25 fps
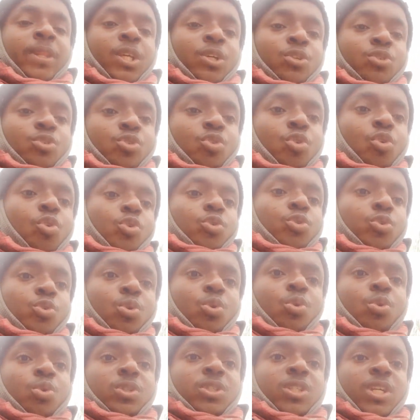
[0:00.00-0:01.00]
So
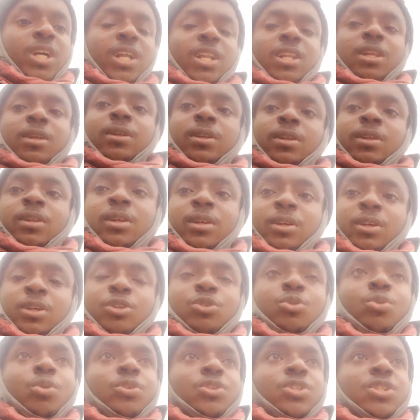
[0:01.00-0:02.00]
you telling
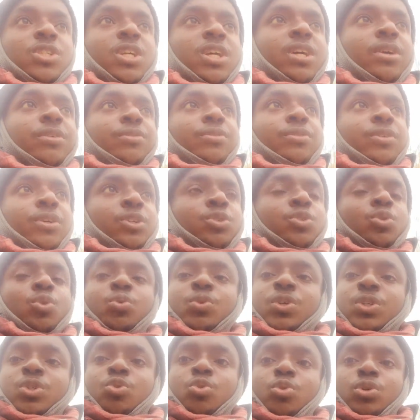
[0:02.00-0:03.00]
yourself you
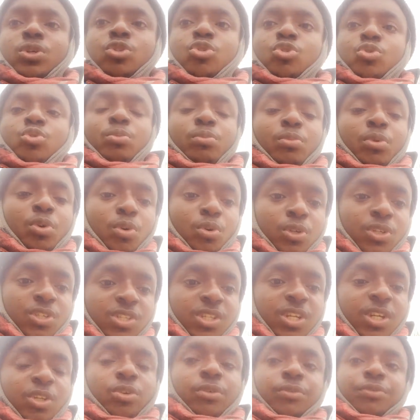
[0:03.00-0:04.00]
will do it tomorrow
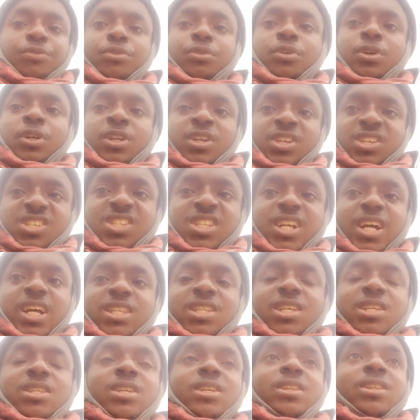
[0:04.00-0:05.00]
instead of
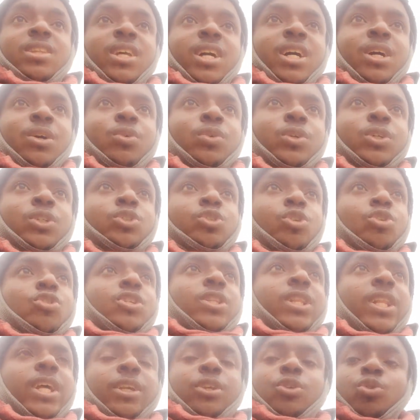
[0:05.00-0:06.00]
starting it now, it's
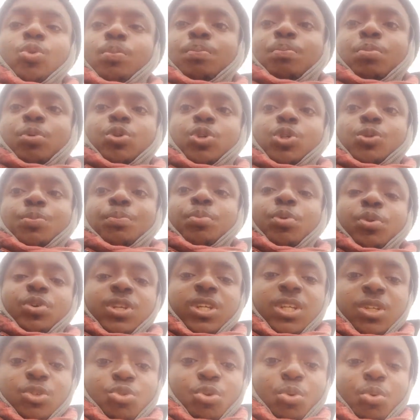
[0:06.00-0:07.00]
just like you
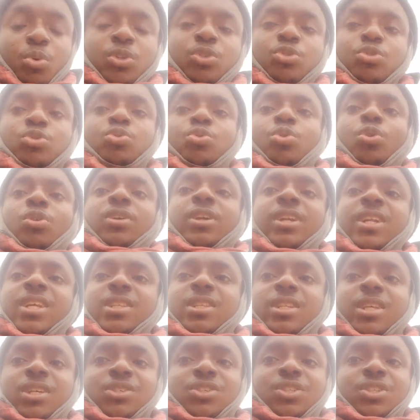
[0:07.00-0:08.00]
postponing your
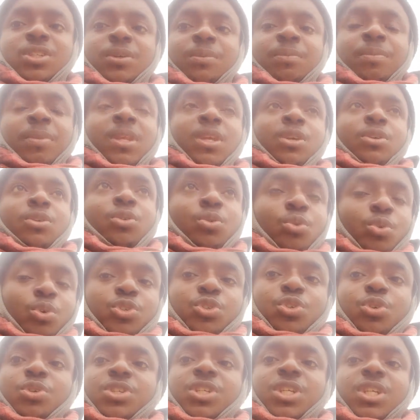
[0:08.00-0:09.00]
greatness, your
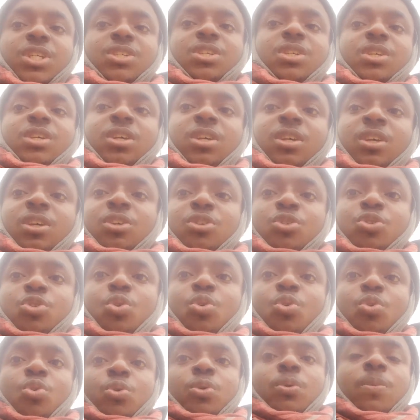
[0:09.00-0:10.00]
success.
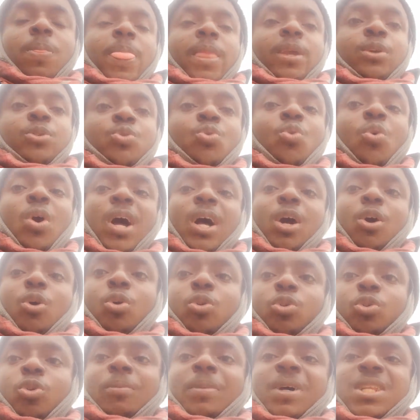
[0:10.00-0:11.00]
So you are
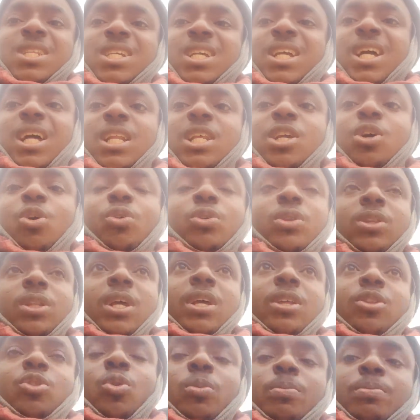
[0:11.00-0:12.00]
automatically
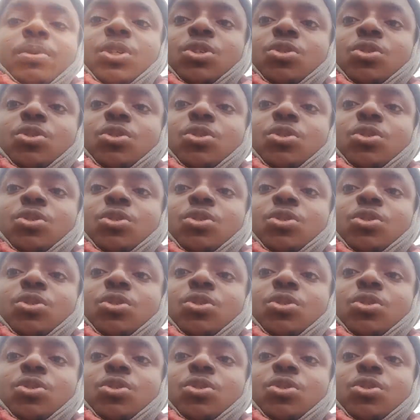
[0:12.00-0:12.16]
ordained to be